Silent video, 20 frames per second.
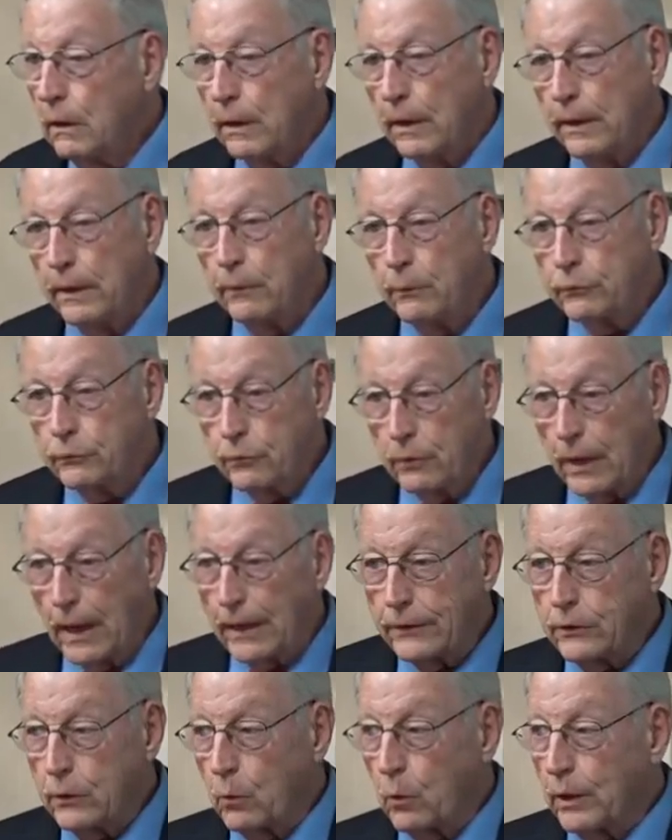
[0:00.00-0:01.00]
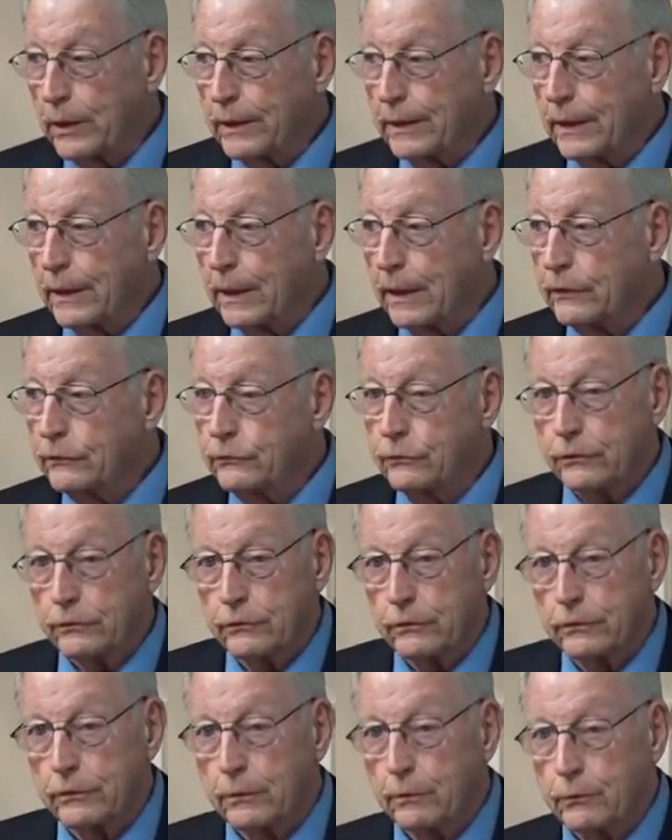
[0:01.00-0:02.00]
And it was actually working against
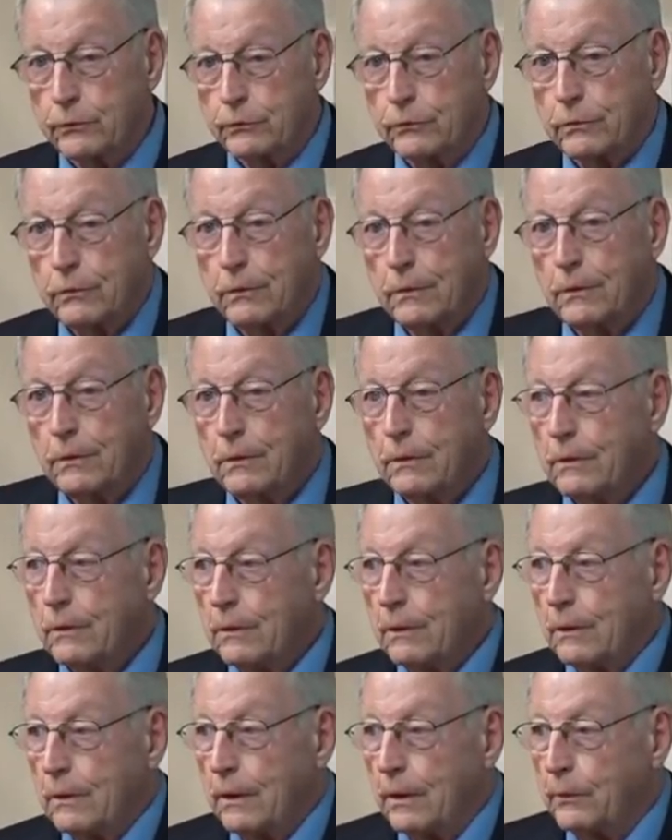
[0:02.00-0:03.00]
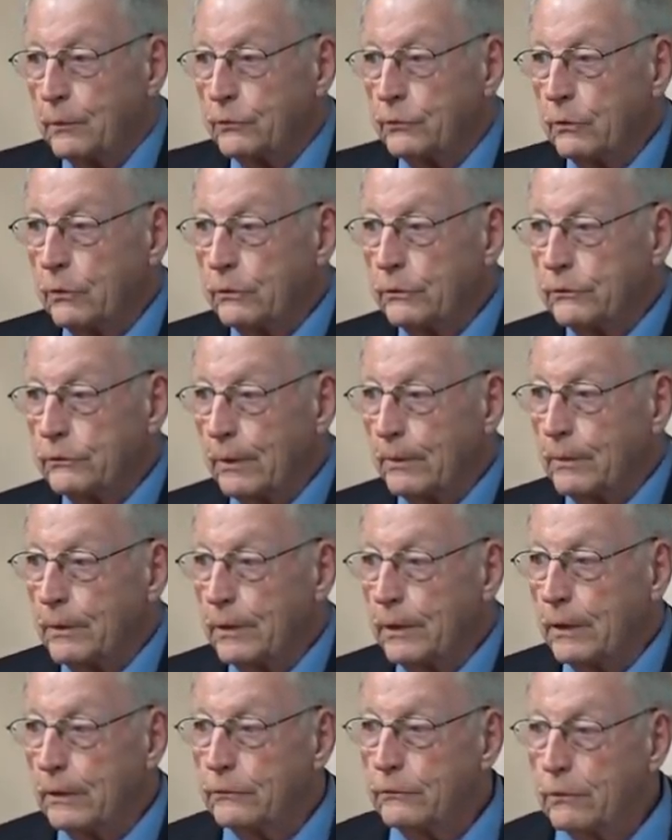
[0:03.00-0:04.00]
us because it was, it was doing some
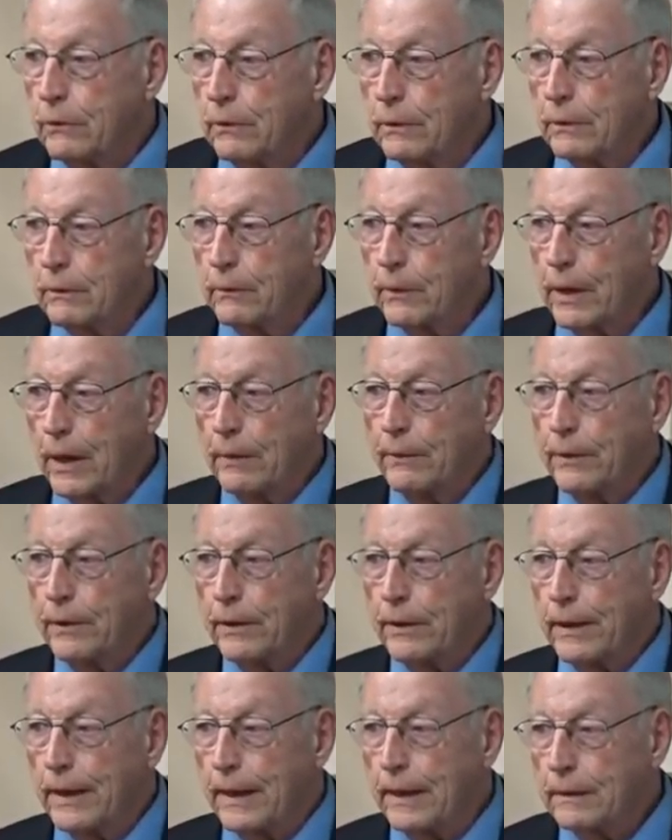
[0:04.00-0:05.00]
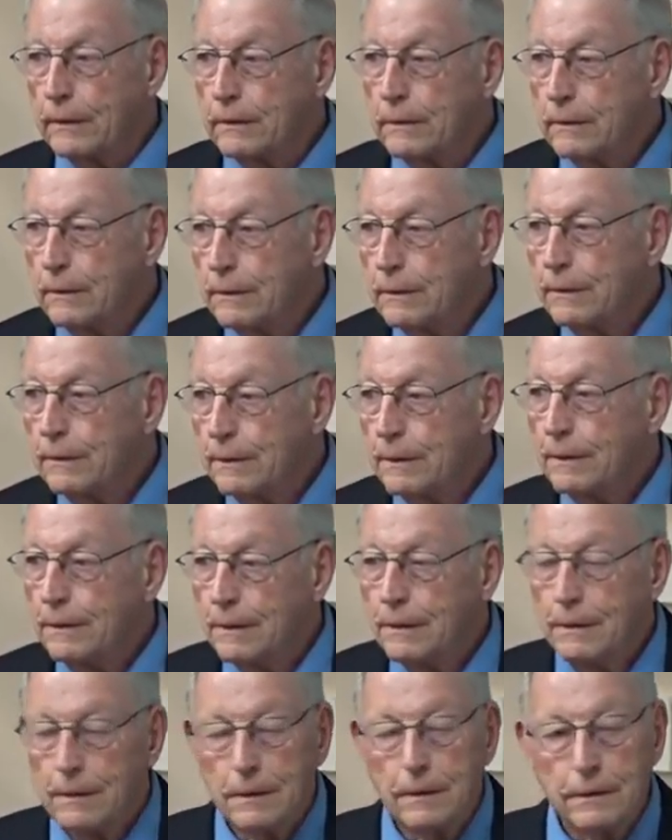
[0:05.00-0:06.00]
of this. So we got rid of that.
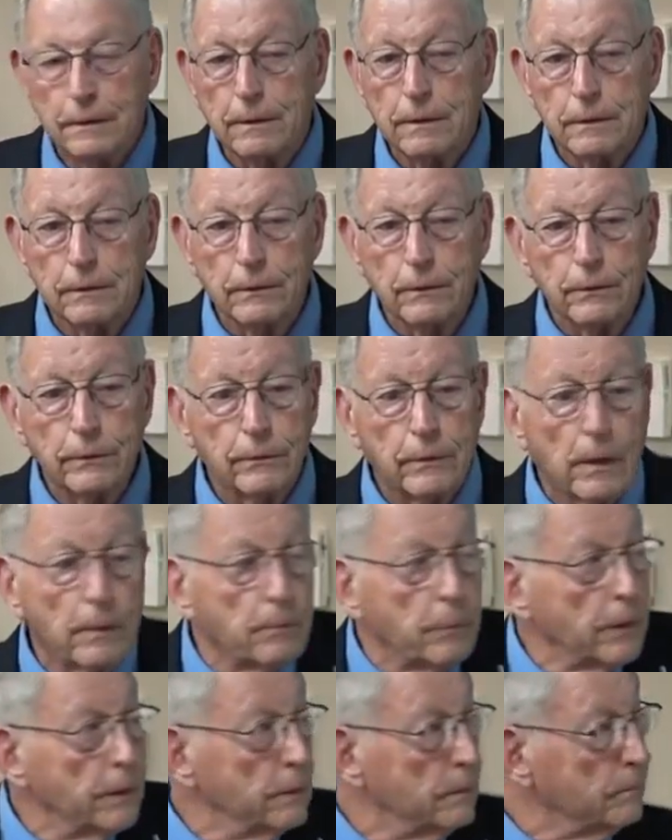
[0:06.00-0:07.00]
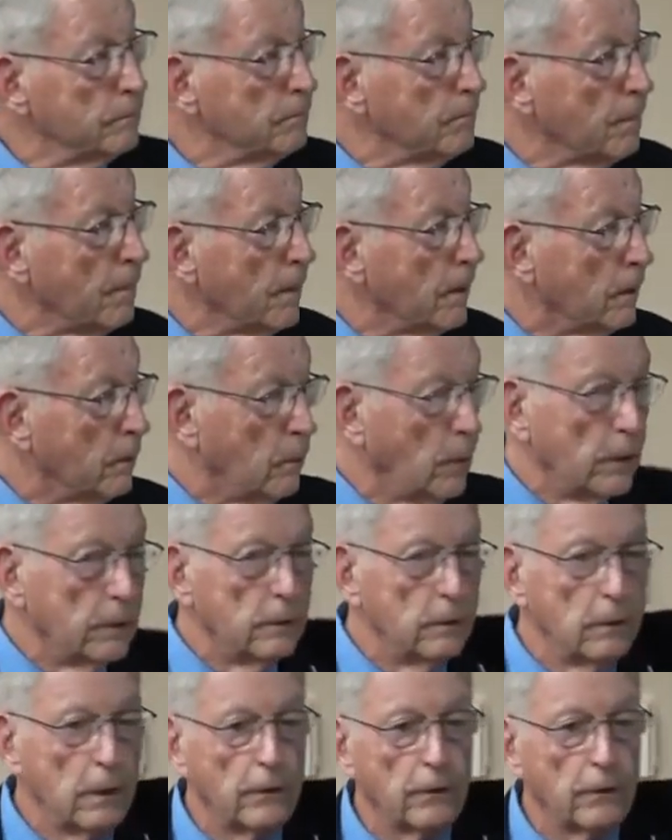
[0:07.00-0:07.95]
So we complete. Question?